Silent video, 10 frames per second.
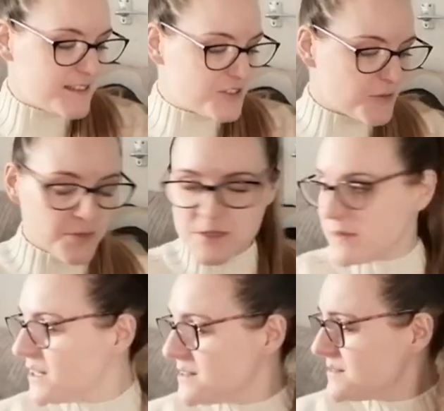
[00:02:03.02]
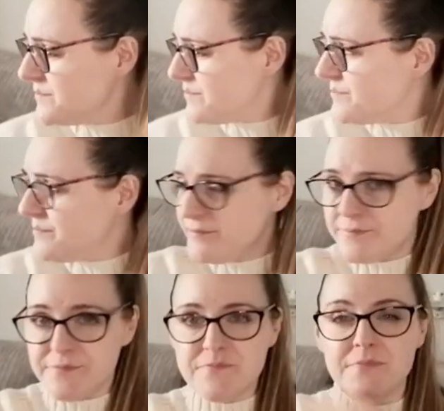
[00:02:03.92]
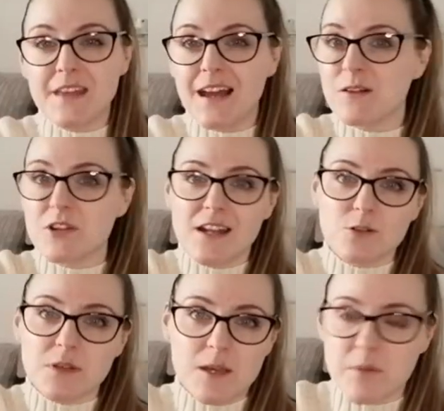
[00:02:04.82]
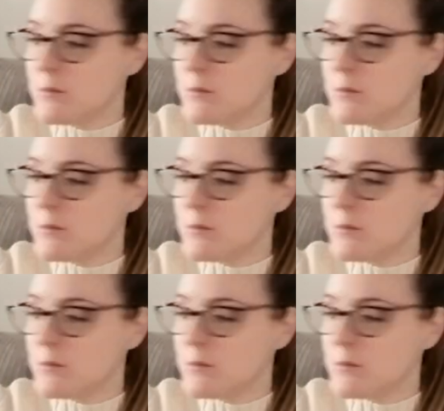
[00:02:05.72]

with these jumpers, because I'm going to end up